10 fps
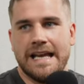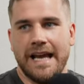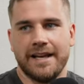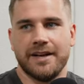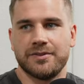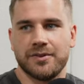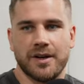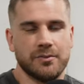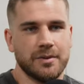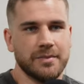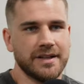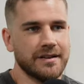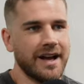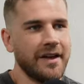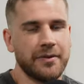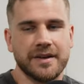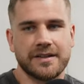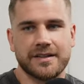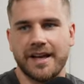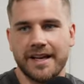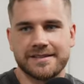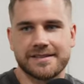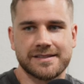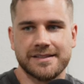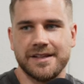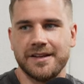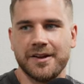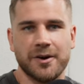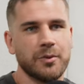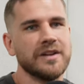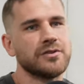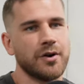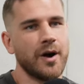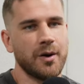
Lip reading: And after I will be, I think it's in winter,